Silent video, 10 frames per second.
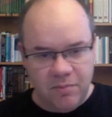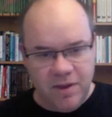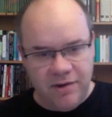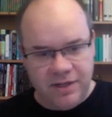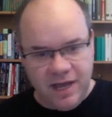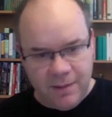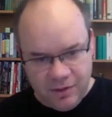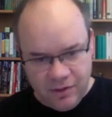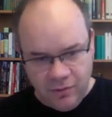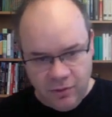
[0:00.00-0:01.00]
paradigm in
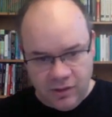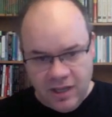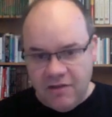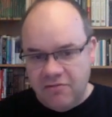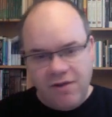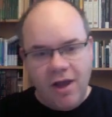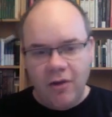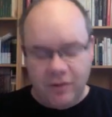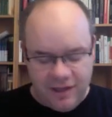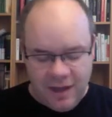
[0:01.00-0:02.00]
the world, far
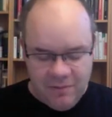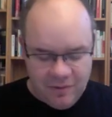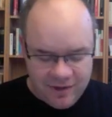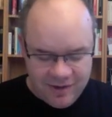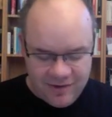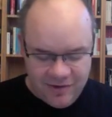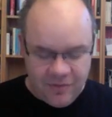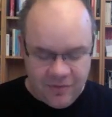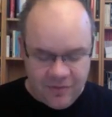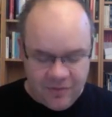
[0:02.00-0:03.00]
outnumbering,
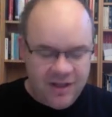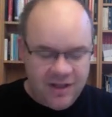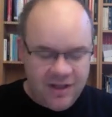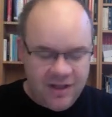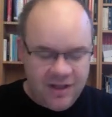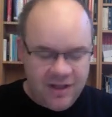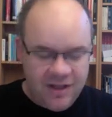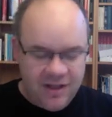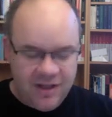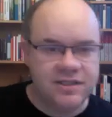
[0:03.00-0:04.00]
real
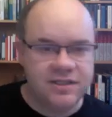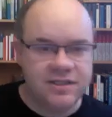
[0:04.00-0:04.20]
programmers,